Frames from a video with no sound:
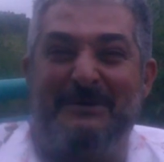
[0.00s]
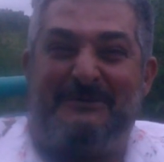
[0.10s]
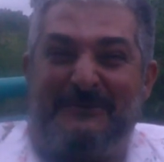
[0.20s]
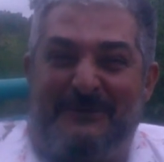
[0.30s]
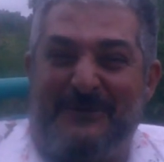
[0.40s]

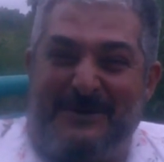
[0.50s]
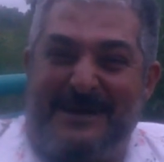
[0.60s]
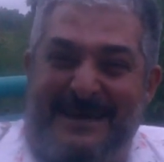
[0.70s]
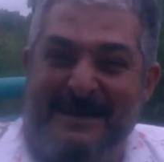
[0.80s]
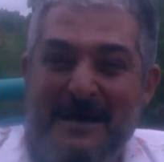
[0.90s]

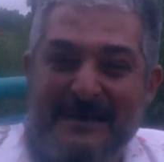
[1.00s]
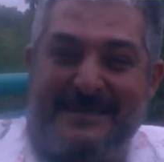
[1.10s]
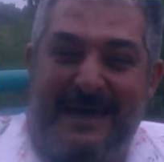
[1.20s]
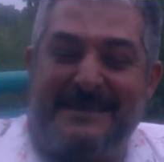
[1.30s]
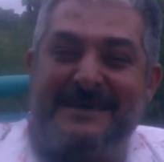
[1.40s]
for
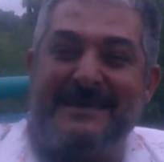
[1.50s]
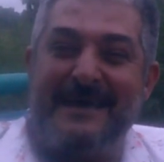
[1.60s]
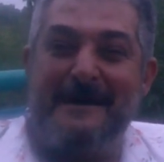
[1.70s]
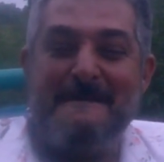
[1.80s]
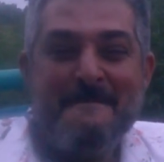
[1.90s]
taking
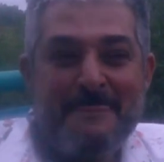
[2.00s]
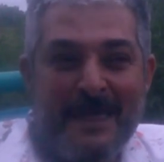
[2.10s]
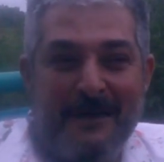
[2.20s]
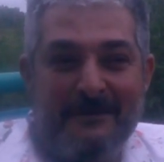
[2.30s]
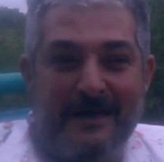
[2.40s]
a,
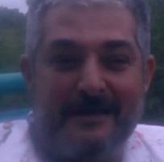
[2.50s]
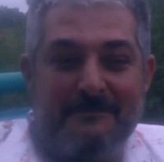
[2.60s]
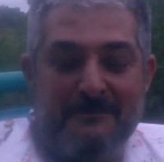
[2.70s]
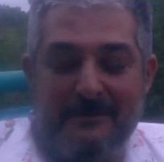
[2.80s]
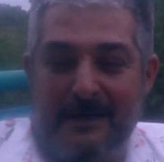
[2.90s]

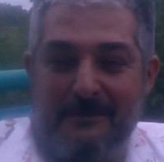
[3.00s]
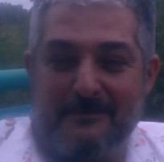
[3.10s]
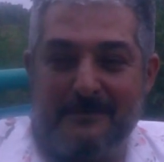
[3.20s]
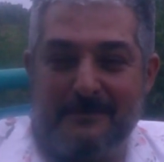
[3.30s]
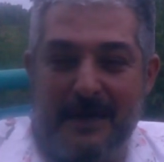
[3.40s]
um,
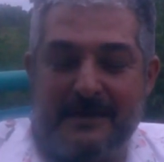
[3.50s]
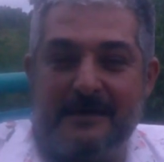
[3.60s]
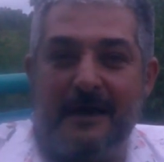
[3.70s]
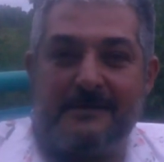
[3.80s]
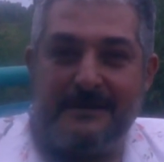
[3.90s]
um
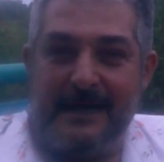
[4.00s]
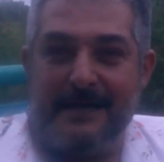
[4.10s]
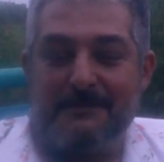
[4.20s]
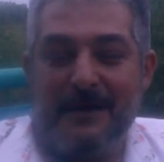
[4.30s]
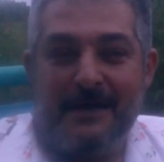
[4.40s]
making a
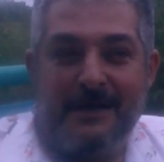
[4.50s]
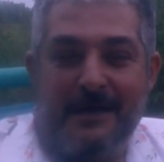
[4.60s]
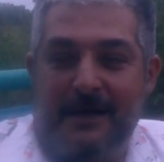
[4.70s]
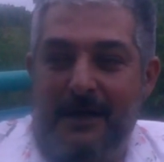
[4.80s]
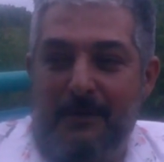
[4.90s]
claim.
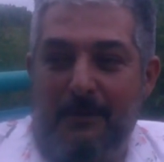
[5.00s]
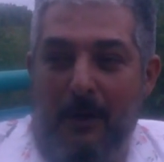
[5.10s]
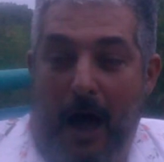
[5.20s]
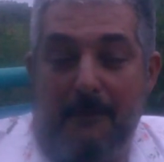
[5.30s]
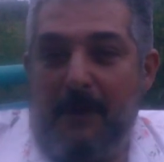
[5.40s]

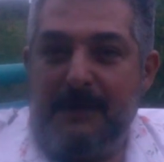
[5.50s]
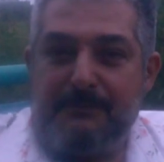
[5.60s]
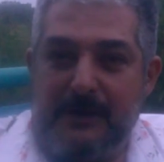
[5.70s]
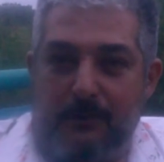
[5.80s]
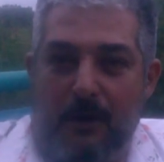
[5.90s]
I might
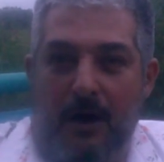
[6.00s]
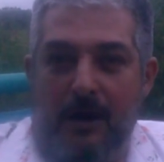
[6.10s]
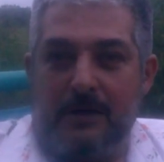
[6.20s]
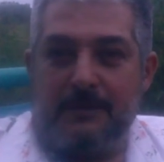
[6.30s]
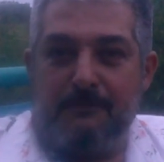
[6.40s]
be
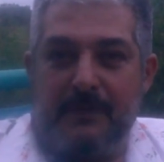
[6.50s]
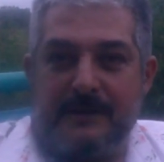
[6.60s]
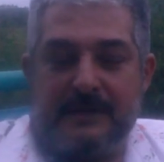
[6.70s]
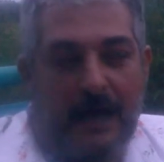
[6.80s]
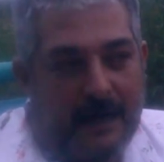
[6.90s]
wrong,
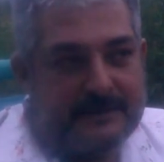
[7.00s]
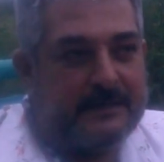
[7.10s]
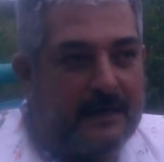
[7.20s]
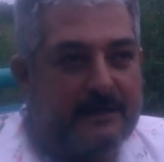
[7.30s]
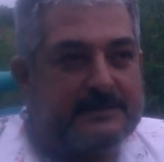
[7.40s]
but the
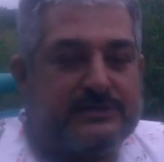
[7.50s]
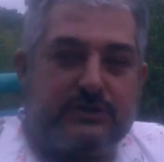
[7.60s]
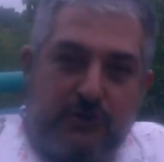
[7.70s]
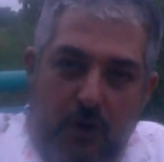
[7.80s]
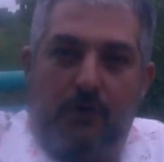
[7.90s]
idea is
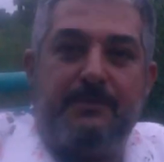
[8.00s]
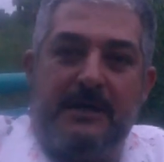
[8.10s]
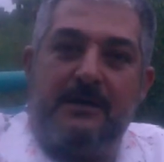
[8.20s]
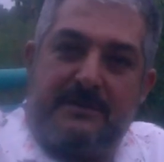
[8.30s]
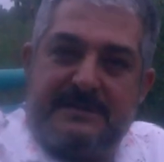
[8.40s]
show
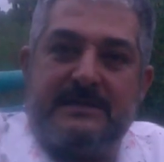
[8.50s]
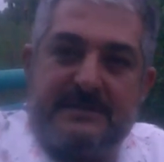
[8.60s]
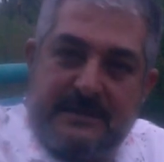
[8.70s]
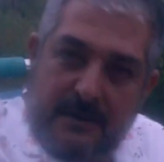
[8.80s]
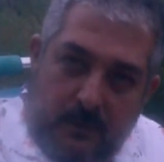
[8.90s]
me your
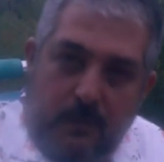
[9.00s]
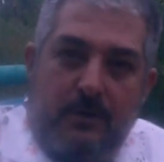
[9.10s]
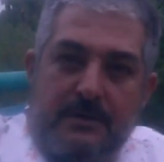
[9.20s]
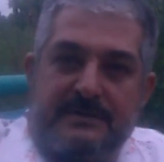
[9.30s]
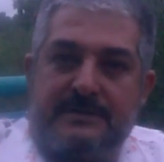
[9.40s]
system
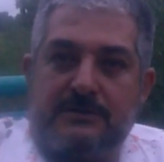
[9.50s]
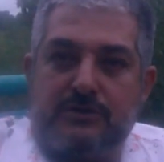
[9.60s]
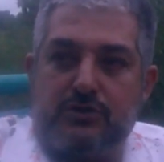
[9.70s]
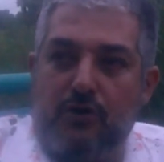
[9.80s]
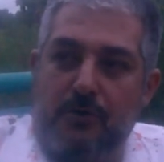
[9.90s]
works.
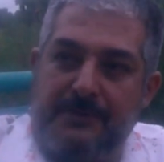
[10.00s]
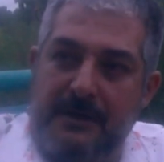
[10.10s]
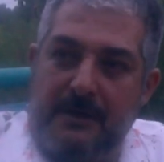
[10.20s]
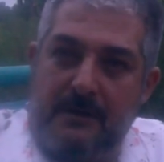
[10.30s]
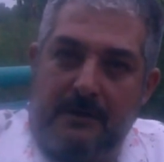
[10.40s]
Show
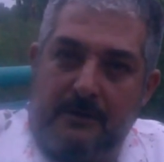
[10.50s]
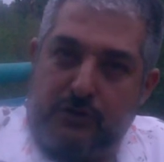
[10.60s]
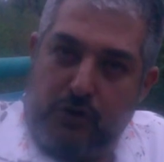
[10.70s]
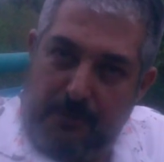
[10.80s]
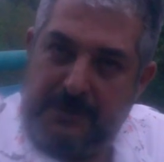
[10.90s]
me,
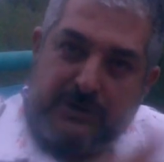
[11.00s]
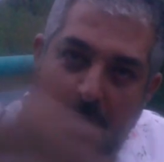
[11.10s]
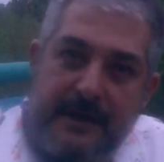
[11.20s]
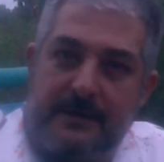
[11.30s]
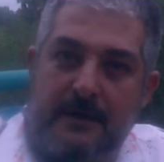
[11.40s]
show me
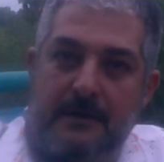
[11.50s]
China.